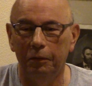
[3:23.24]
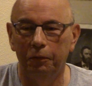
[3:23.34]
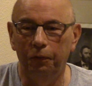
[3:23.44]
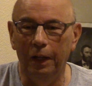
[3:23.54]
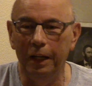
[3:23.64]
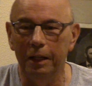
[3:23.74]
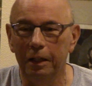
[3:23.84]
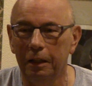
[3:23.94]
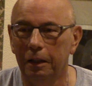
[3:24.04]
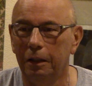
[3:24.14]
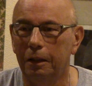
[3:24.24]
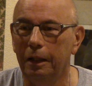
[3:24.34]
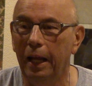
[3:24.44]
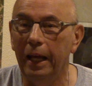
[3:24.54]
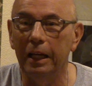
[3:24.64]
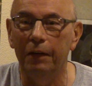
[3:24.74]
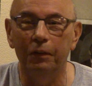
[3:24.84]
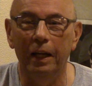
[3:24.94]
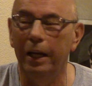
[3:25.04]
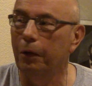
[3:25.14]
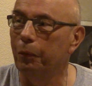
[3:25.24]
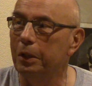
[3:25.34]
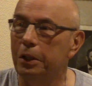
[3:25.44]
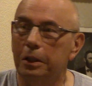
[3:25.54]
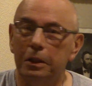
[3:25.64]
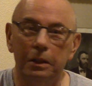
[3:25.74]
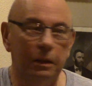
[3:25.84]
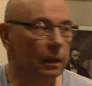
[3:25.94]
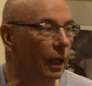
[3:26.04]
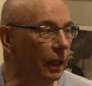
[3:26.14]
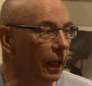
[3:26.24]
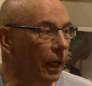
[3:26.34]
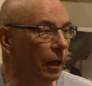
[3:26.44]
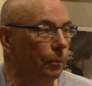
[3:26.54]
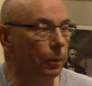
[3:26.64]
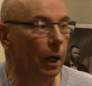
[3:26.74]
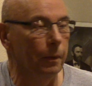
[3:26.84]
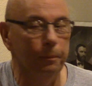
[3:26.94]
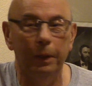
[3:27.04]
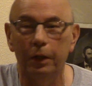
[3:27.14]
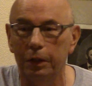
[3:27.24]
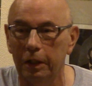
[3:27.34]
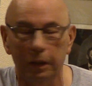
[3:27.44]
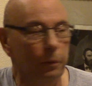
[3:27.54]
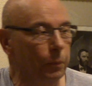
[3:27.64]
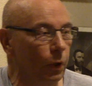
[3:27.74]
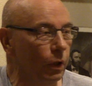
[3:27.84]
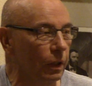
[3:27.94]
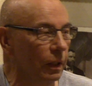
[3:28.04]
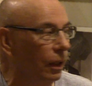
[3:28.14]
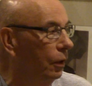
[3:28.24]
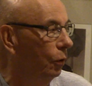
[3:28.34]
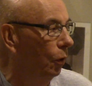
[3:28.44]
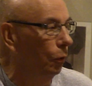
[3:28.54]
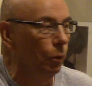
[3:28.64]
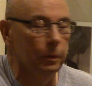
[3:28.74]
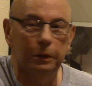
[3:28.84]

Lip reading: flooded the negative tank, which is, again, bigger than the control room.